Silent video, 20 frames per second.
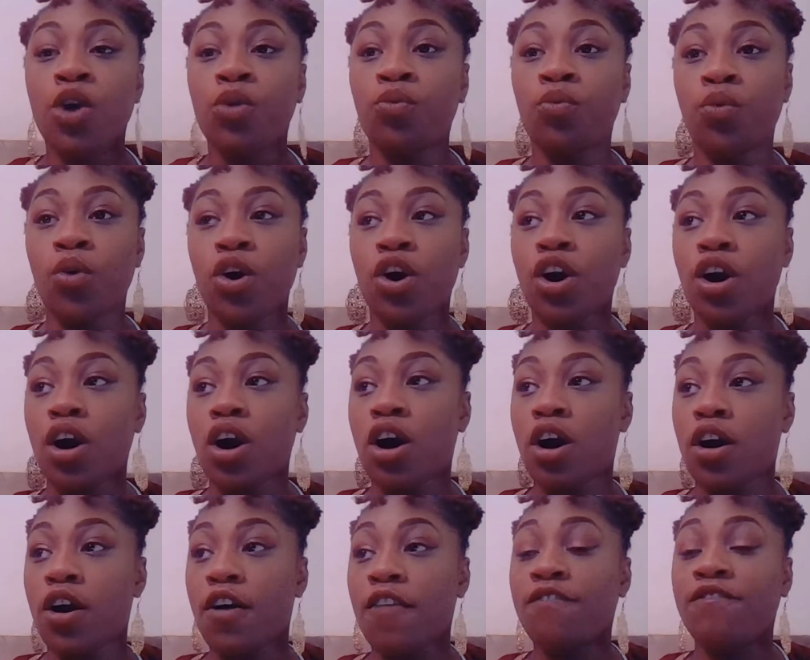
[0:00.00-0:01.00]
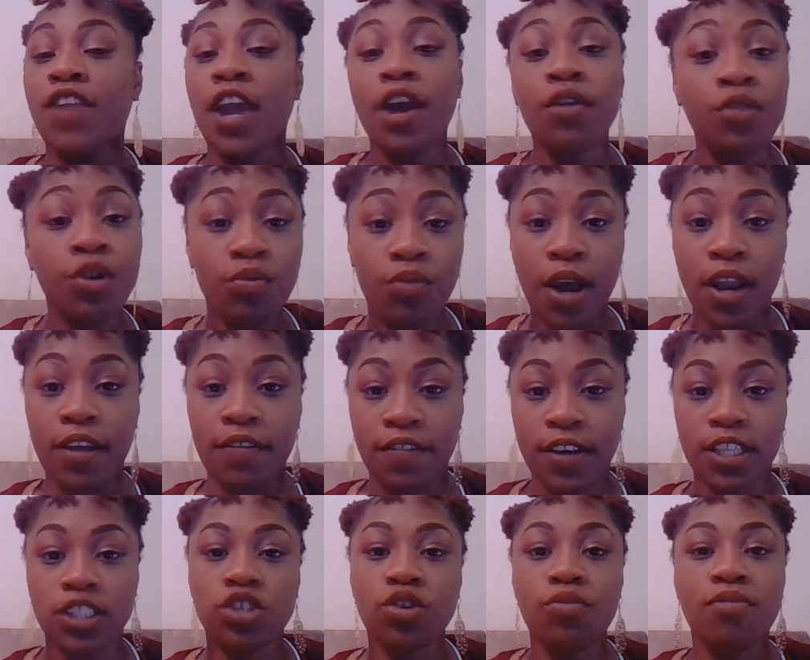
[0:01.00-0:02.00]
were very
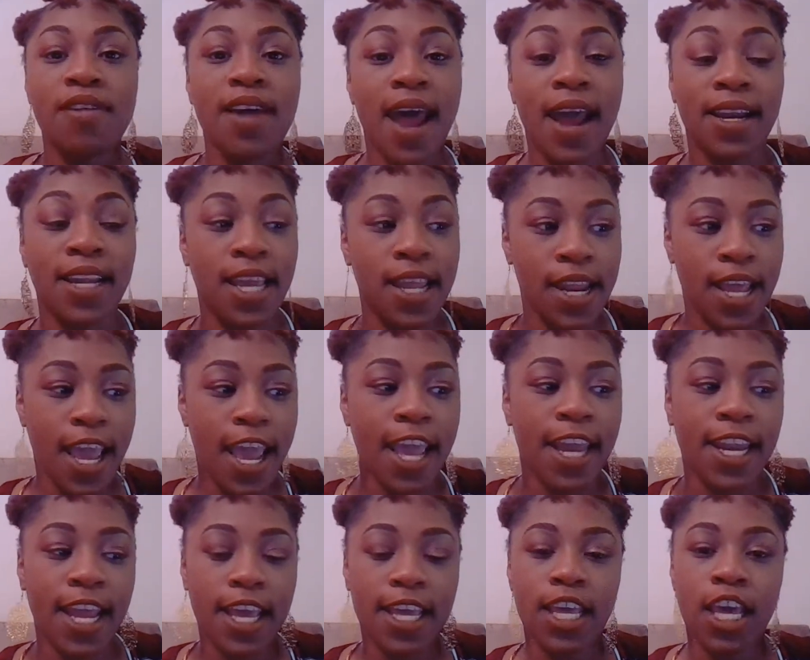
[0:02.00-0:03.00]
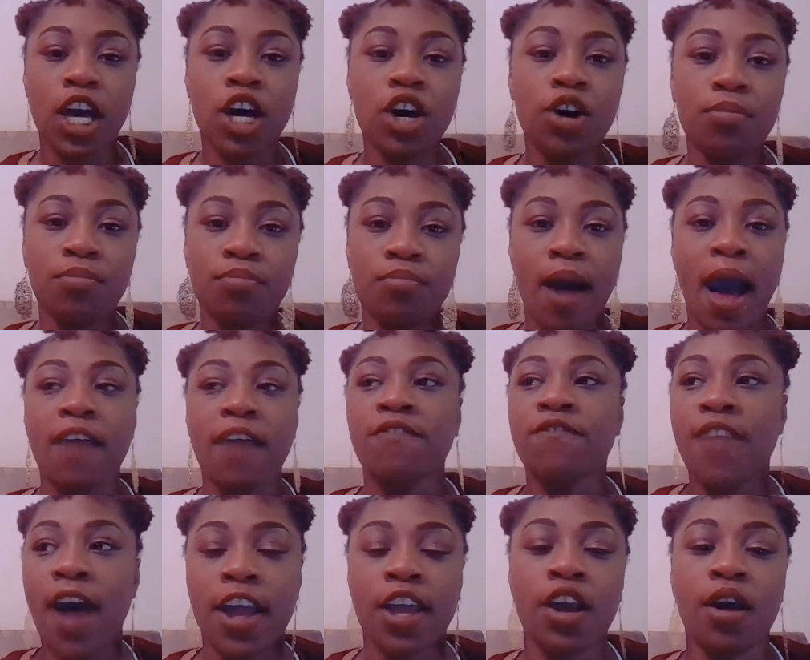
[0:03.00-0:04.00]
relevant to what I needed, and it kept my
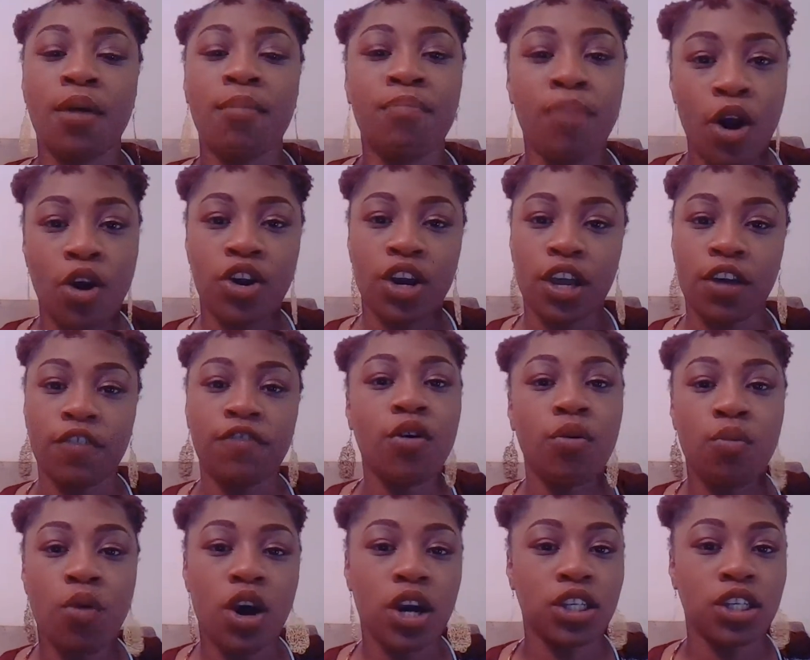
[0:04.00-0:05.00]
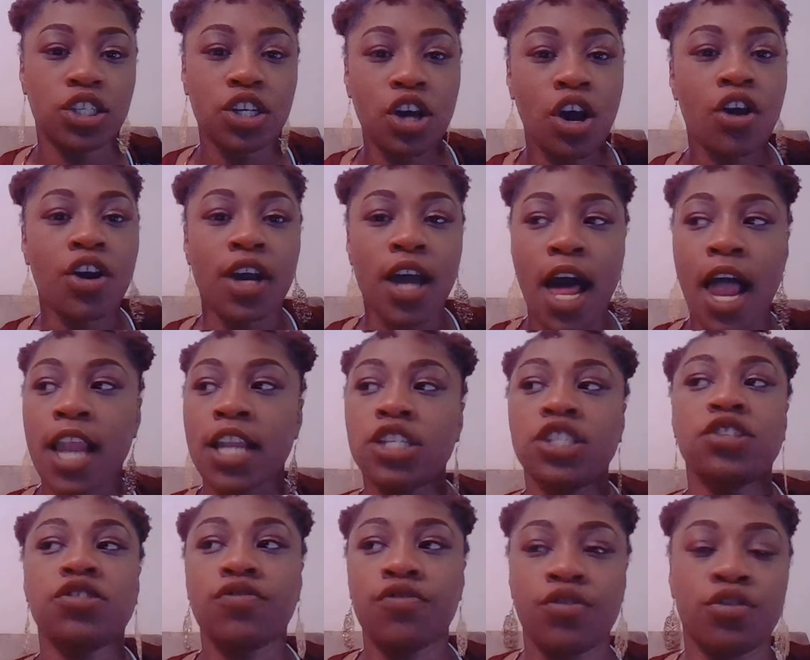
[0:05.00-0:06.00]
fire burning for wanting to go to
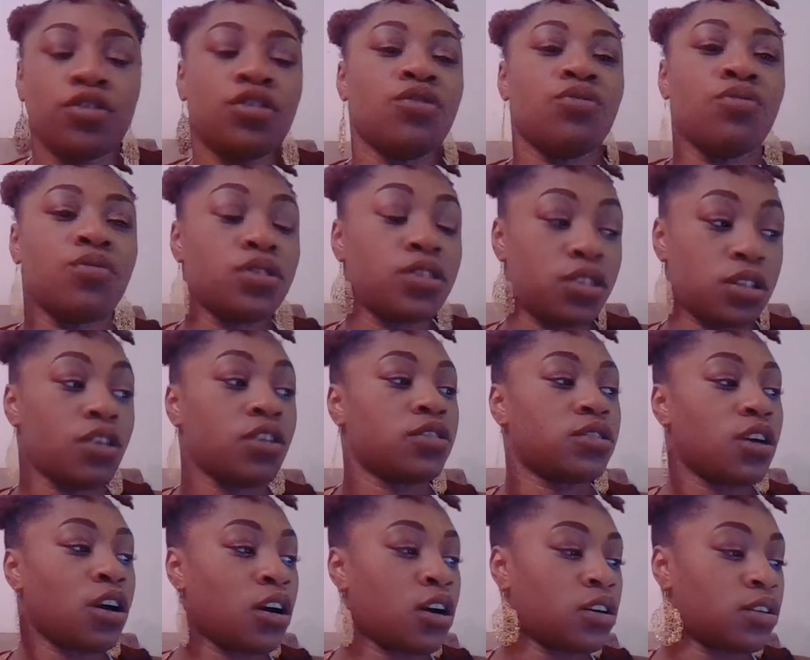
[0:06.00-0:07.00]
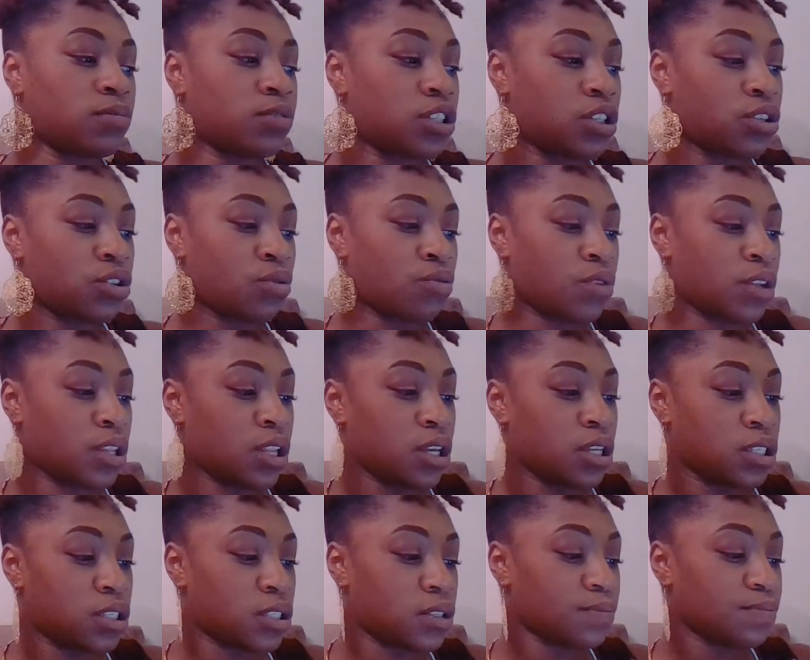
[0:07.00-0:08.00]
college for doing
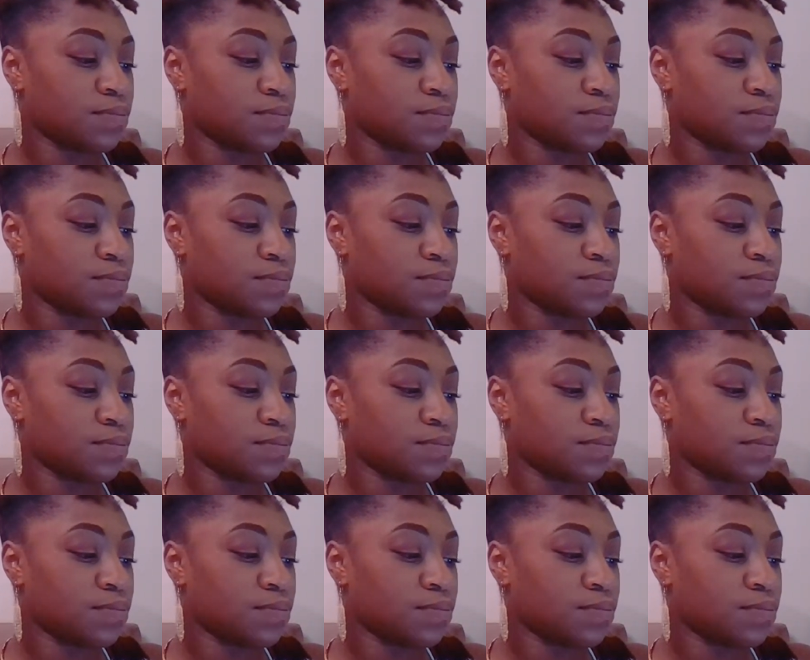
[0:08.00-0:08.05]
this.